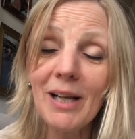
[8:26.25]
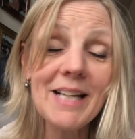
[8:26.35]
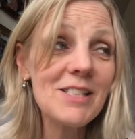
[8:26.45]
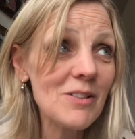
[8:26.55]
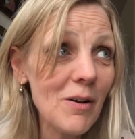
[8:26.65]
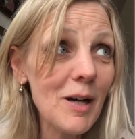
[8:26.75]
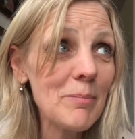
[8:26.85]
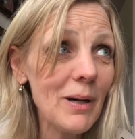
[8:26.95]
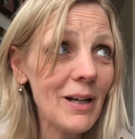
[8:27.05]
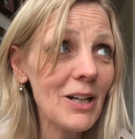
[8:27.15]
I saw a
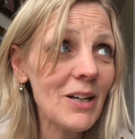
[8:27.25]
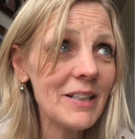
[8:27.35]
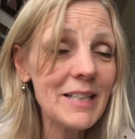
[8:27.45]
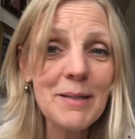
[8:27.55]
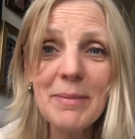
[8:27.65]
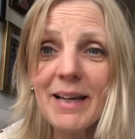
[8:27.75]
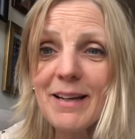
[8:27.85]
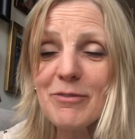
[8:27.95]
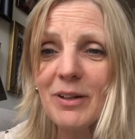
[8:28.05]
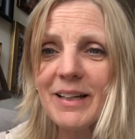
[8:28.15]
bottle on
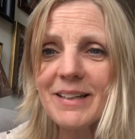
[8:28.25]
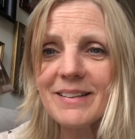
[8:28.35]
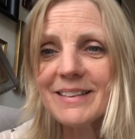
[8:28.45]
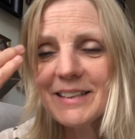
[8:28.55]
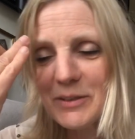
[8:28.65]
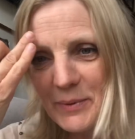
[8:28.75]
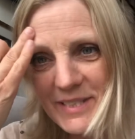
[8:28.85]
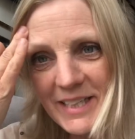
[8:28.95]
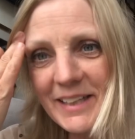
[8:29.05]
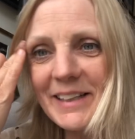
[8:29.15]
eBay for like
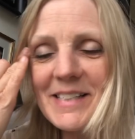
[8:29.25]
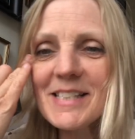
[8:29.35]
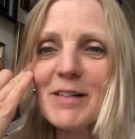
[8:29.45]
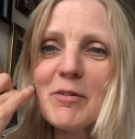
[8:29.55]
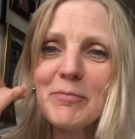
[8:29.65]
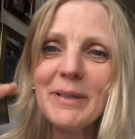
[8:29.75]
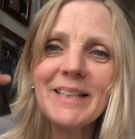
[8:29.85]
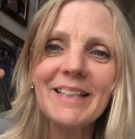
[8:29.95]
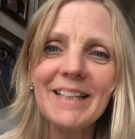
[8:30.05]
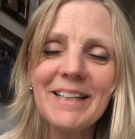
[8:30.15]
ridiculous sum of
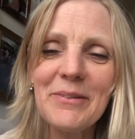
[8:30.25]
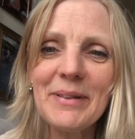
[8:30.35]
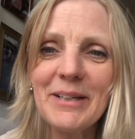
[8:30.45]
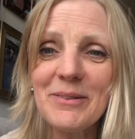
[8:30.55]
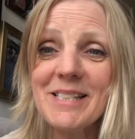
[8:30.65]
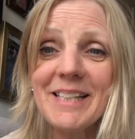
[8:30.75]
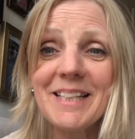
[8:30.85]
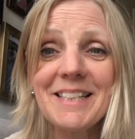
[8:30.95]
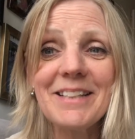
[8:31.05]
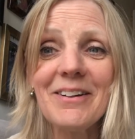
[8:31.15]
money, like
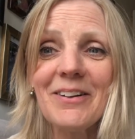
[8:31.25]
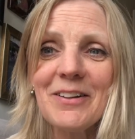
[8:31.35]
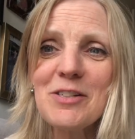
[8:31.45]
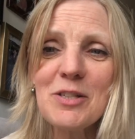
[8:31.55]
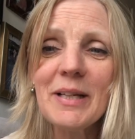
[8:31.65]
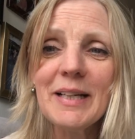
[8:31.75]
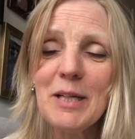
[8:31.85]
$360.